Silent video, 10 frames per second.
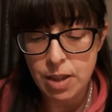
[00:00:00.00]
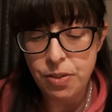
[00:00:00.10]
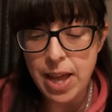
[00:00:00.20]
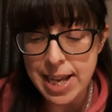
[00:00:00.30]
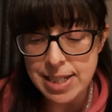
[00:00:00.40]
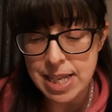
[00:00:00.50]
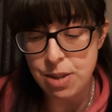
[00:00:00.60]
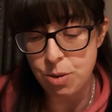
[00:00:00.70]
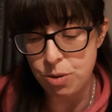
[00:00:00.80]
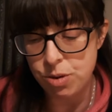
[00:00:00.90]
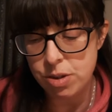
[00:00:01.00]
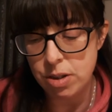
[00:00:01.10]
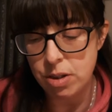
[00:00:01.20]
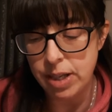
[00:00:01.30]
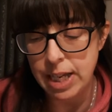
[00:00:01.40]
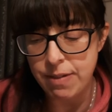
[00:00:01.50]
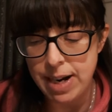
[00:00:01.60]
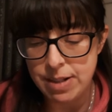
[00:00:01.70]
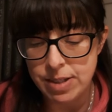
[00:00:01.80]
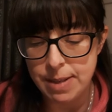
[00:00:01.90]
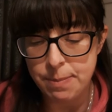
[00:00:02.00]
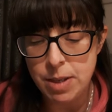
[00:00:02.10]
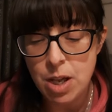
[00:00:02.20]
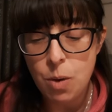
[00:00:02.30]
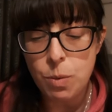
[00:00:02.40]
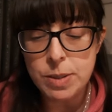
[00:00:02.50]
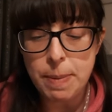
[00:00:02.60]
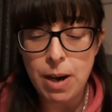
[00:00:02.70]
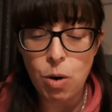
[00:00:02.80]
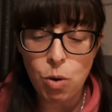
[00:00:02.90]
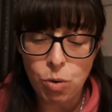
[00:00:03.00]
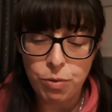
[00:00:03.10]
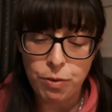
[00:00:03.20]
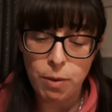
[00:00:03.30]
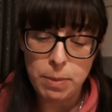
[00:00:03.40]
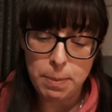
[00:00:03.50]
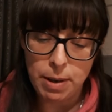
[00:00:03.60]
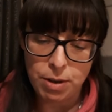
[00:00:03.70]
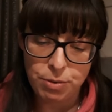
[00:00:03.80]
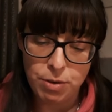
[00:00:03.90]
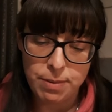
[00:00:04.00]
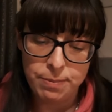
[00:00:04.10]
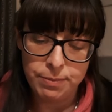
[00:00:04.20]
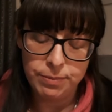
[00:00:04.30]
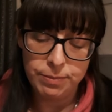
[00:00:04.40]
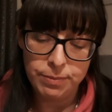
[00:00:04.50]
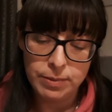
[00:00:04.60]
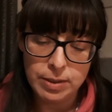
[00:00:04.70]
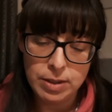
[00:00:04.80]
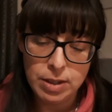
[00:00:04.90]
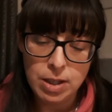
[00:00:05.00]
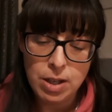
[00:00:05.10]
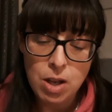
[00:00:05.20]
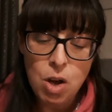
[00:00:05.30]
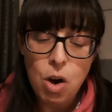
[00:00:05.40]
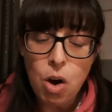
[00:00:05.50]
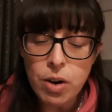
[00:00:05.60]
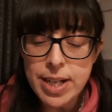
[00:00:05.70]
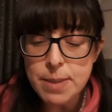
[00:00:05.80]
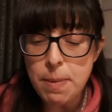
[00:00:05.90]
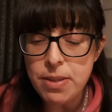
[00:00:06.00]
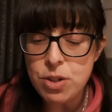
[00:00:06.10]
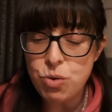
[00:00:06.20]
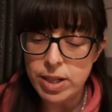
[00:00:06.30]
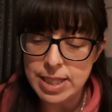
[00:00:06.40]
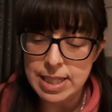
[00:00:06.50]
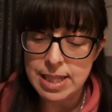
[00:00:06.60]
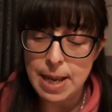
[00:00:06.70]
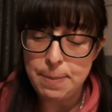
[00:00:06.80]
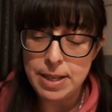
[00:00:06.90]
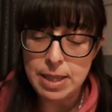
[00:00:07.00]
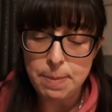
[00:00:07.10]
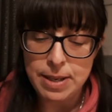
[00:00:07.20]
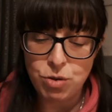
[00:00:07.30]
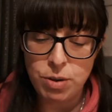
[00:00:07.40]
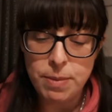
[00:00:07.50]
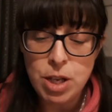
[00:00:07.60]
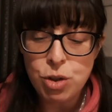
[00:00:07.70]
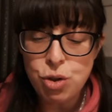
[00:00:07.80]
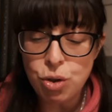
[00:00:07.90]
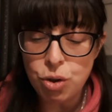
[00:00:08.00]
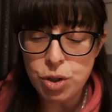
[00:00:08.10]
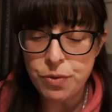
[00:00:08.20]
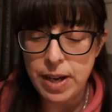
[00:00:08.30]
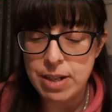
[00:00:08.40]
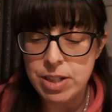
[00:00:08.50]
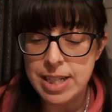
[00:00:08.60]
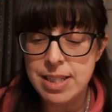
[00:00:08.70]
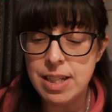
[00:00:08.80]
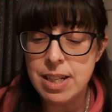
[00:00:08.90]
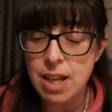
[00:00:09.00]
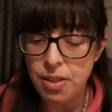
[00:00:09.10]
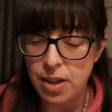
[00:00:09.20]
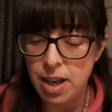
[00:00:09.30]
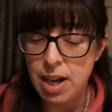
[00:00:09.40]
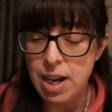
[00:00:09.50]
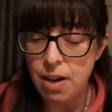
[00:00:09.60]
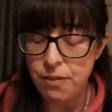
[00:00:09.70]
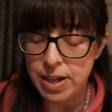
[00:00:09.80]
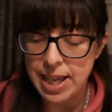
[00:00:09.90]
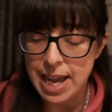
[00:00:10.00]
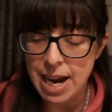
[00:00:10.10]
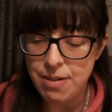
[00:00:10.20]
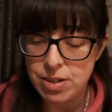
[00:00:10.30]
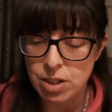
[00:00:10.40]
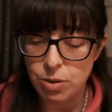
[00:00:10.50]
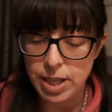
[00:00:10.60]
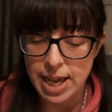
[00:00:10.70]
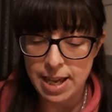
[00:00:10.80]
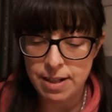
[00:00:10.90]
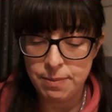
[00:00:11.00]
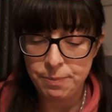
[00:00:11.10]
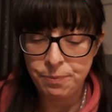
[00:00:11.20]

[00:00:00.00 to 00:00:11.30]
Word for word: That, he thought, looking around him, was about all from the bathroom. On his mother's dressing table in the bedroom, George found yet another lovely aerosol can.